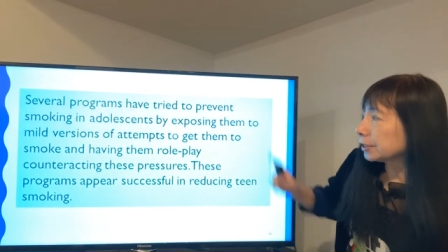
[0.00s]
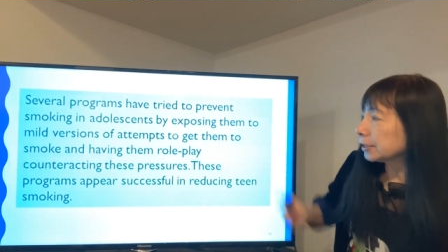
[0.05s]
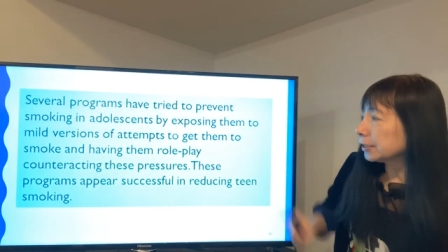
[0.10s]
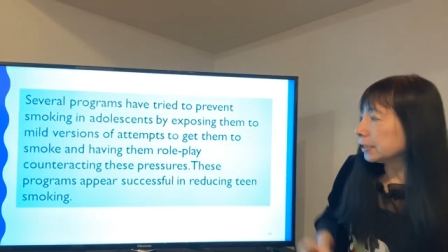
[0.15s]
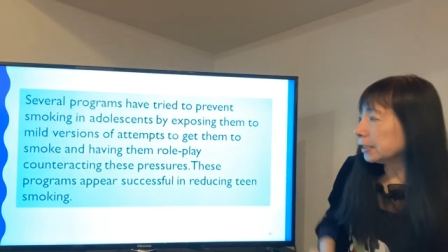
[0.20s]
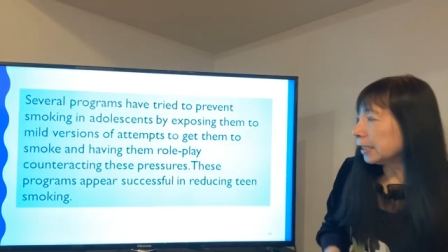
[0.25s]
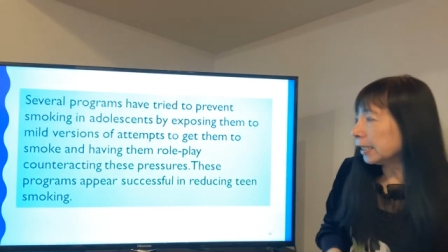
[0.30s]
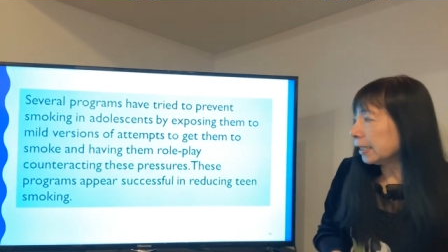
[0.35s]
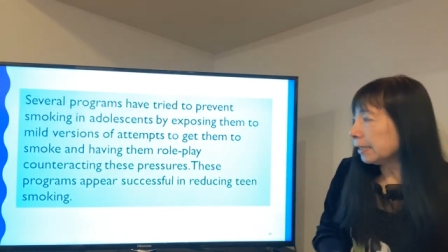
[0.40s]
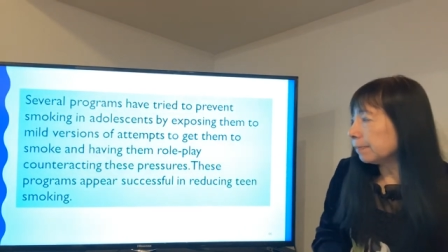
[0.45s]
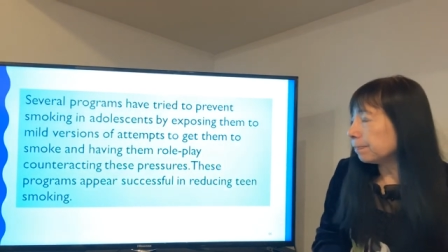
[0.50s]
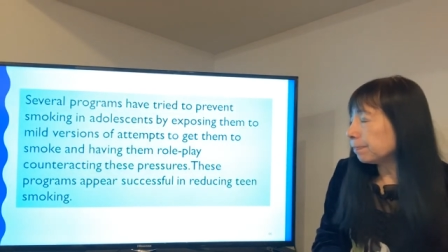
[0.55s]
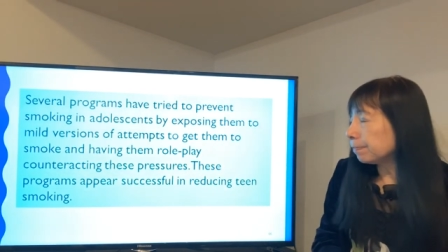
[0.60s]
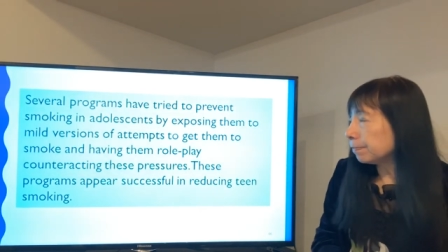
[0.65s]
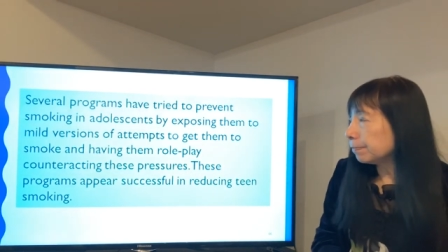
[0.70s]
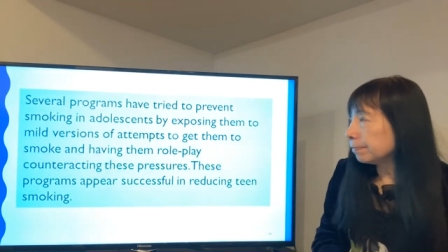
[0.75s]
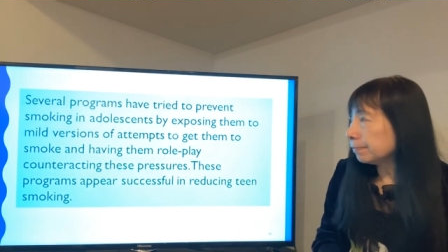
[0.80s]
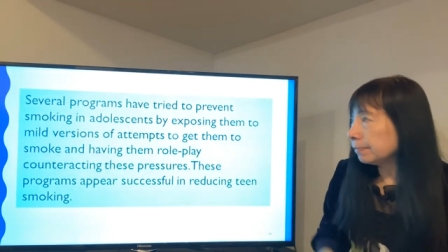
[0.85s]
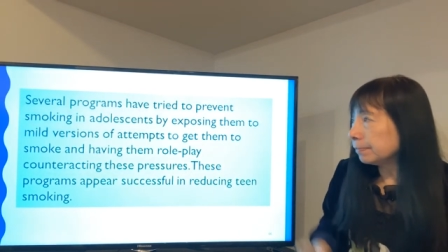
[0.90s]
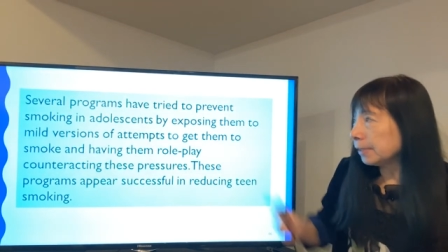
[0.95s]
they
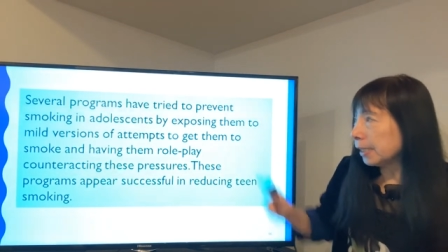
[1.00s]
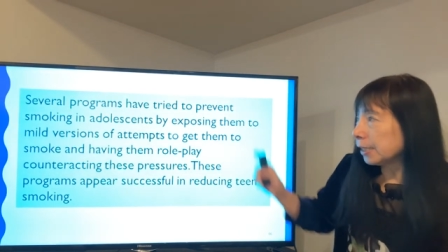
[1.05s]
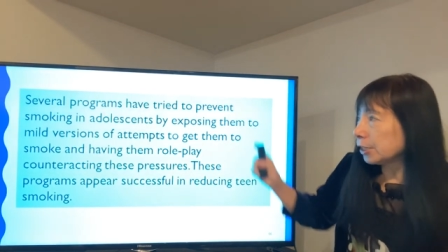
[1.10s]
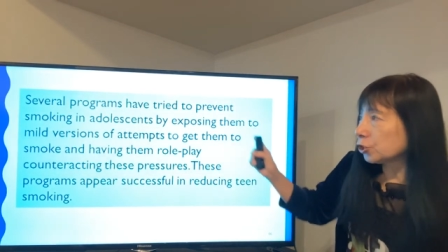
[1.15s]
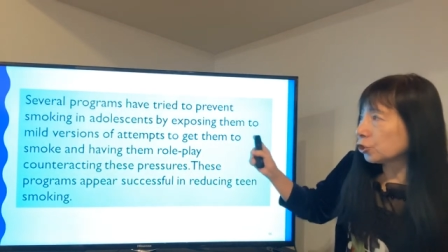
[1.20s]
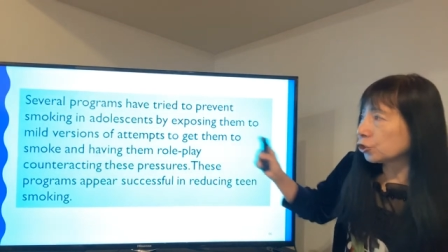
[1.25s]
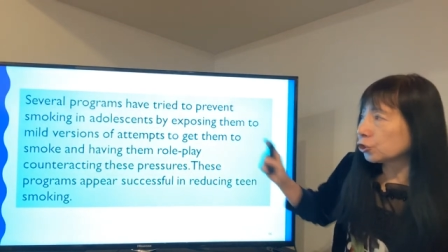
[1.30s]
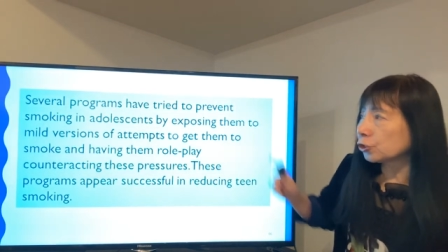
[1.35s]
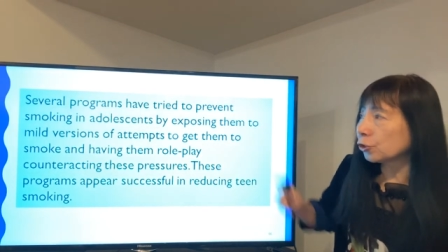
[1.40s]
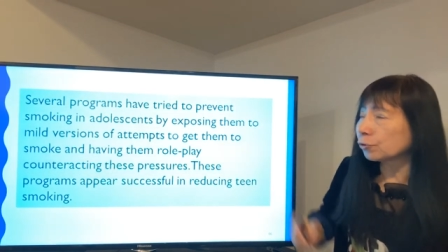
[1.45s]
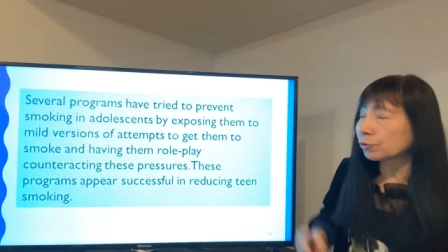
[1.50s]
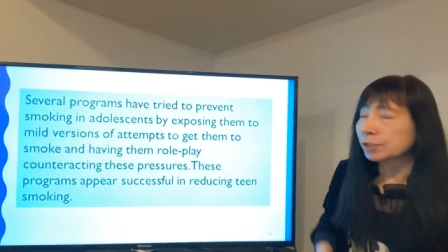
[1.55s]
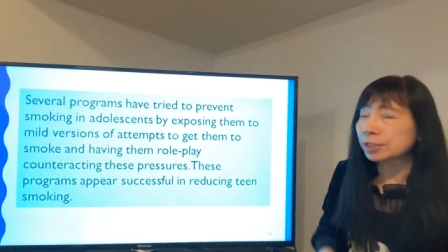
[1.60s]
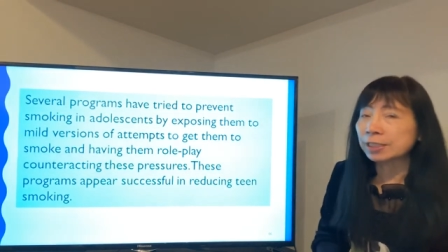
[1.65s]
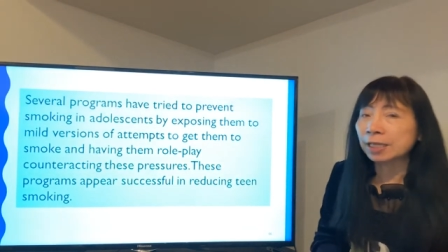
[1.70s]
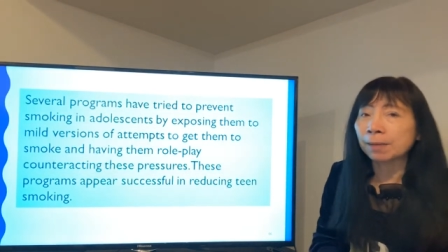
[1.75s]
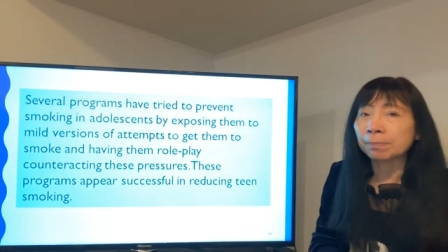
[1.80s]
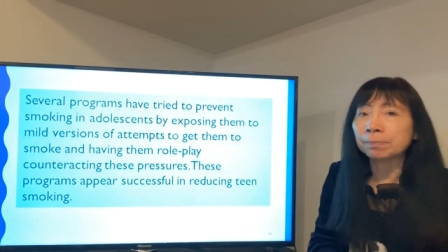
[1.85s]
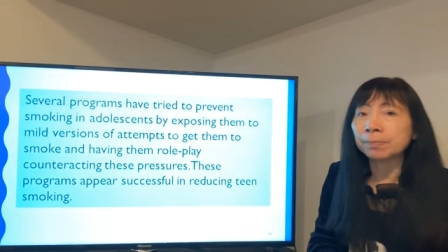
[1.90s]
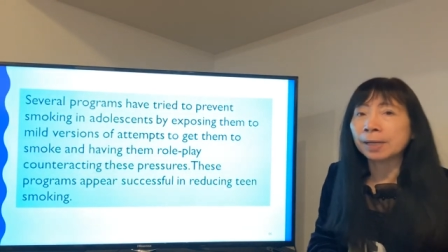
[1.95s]
they show
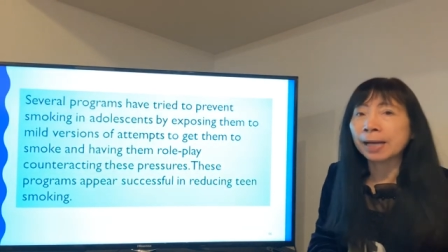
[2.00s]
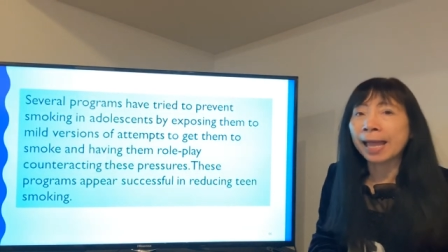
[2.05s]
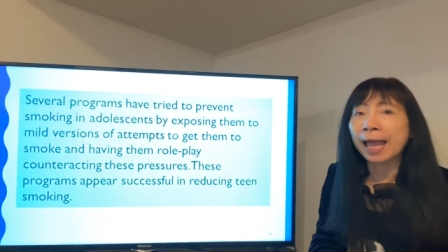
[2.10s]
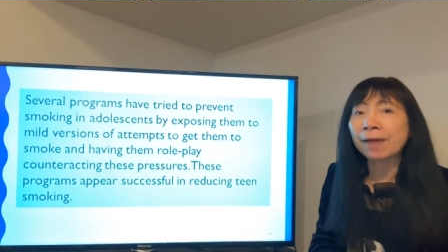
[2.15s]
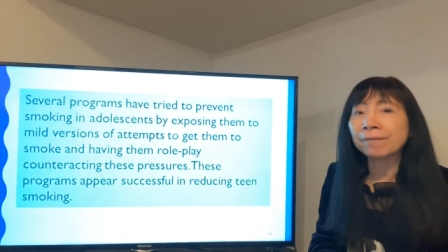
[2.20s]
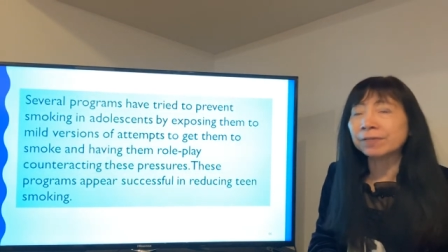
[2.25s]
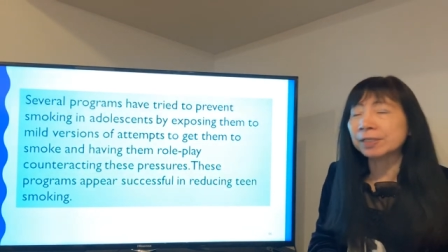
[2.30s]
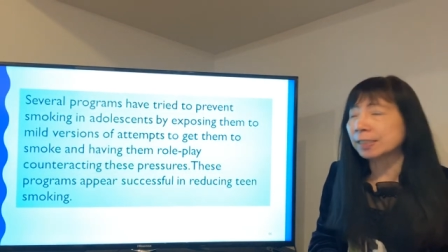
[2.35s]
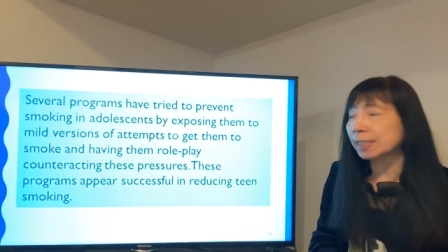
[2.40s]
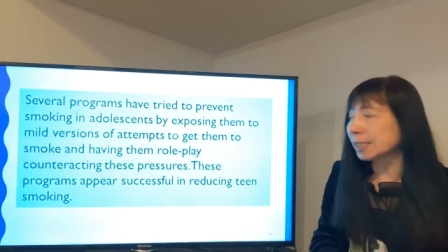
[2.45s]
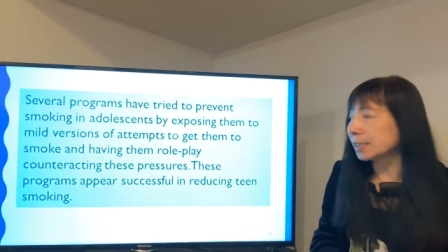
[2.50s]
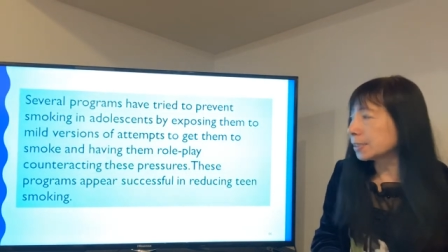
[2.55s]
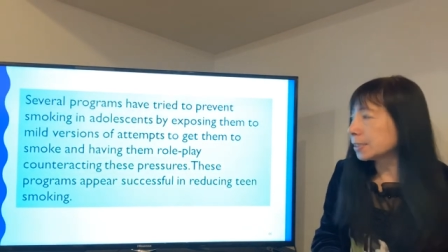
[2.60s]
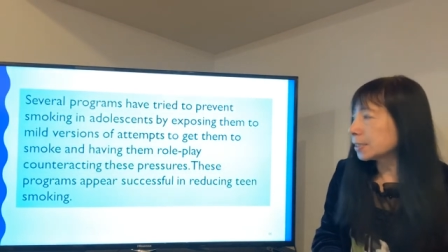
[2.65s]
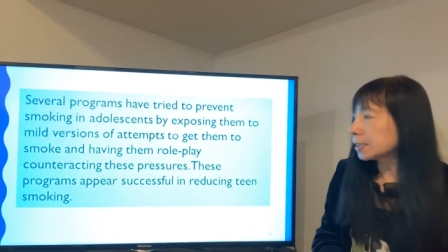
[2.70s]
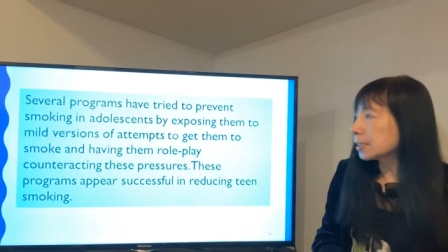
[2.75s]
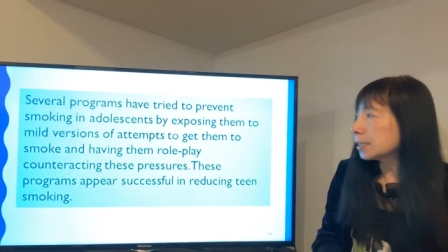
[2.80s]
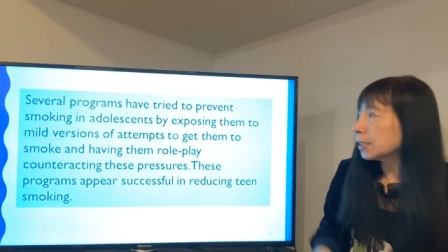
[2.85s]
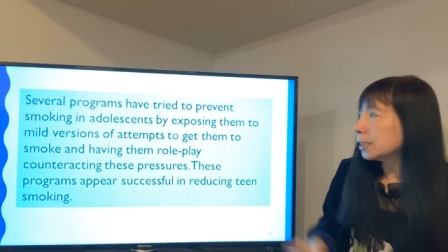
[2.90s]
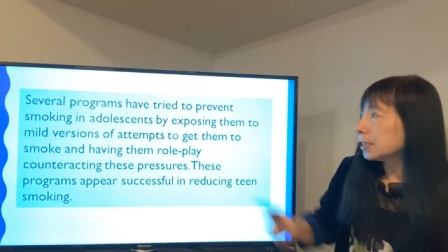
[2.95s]
some
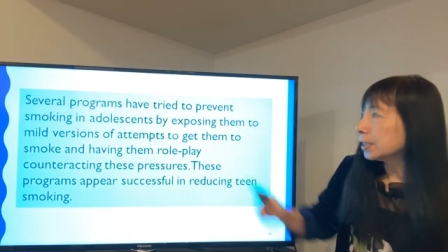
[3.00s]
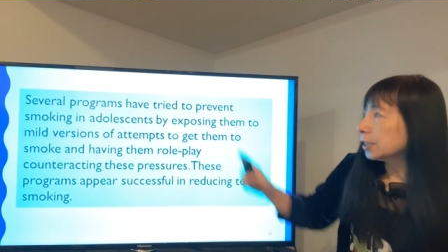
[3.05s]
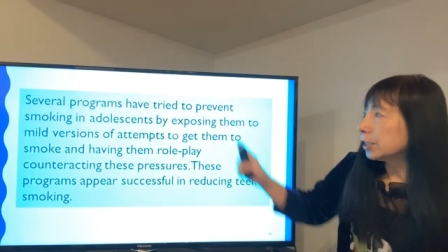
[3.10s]
evidence